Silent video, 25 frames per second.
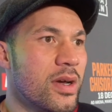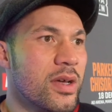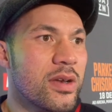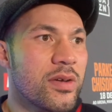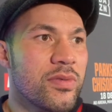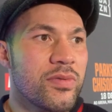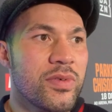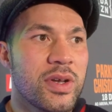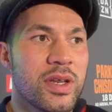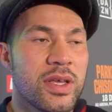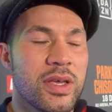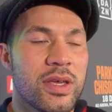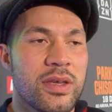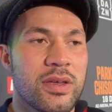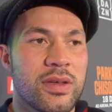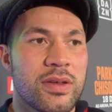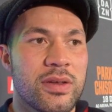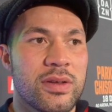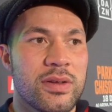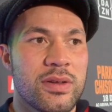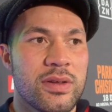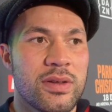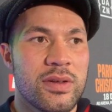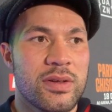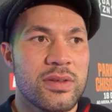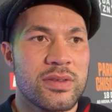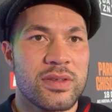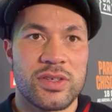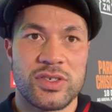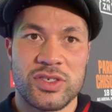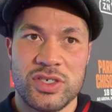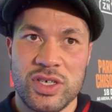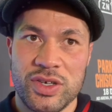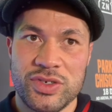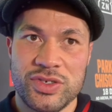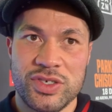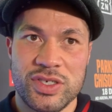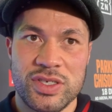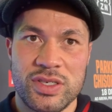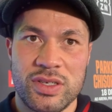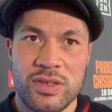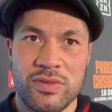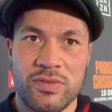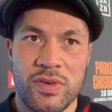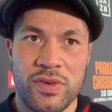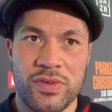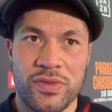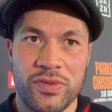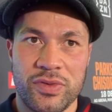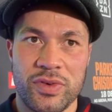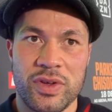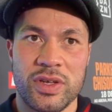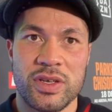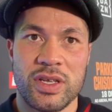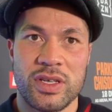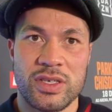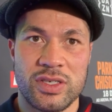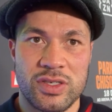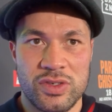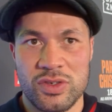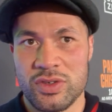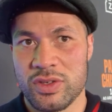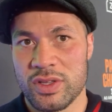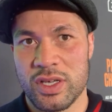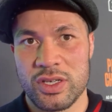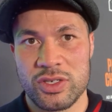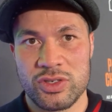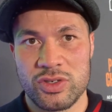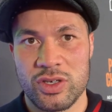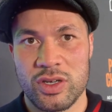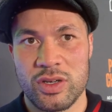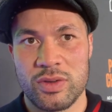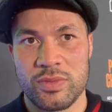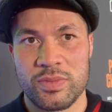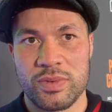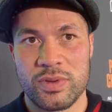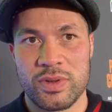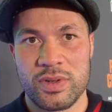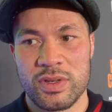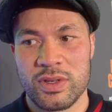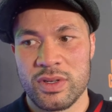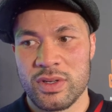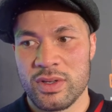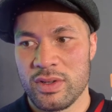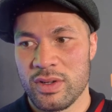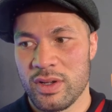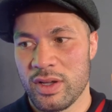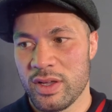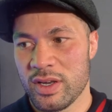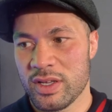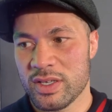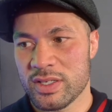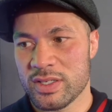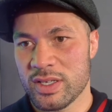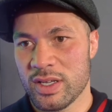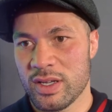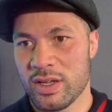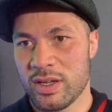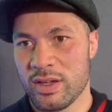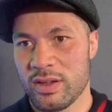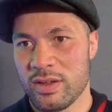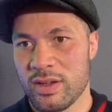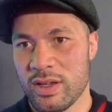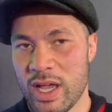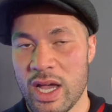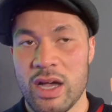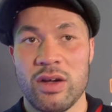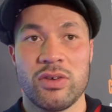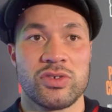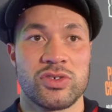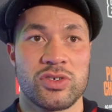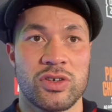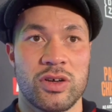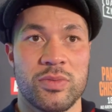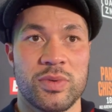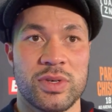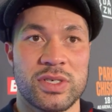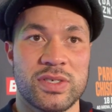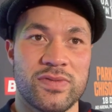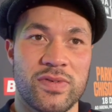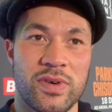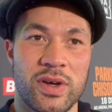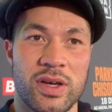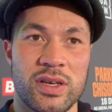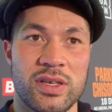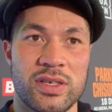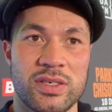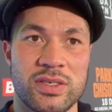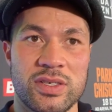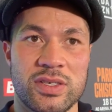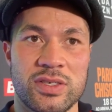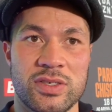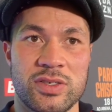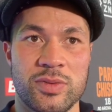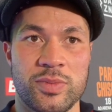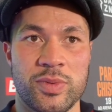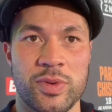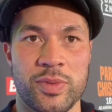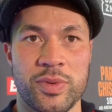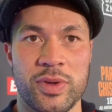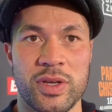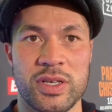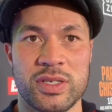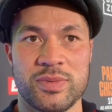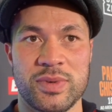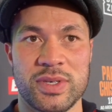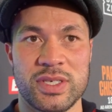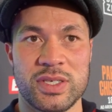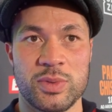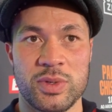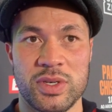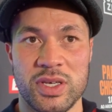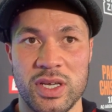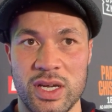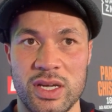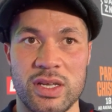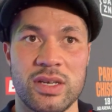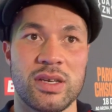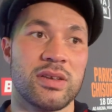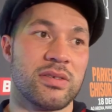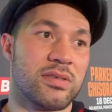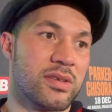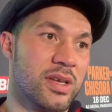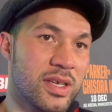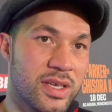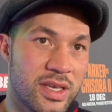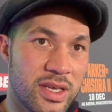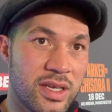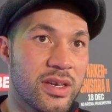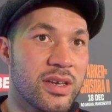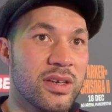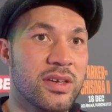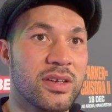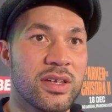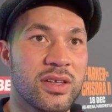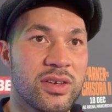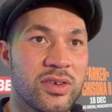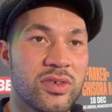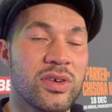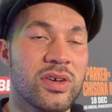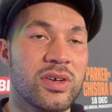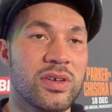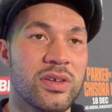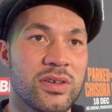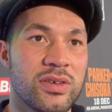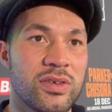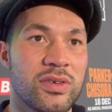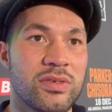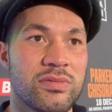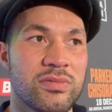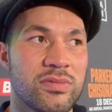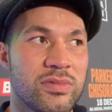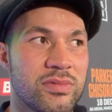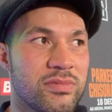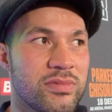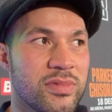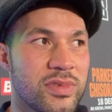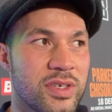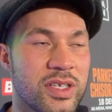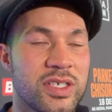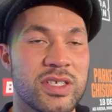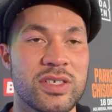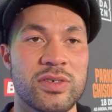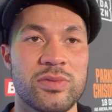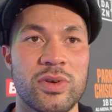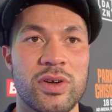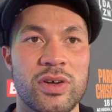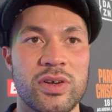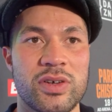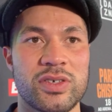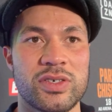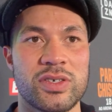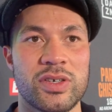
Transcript: I don't really. The judges and the referee are there to do their job, and it's our job as fighters is to prepare as best we can and get in there and do it, and get to work.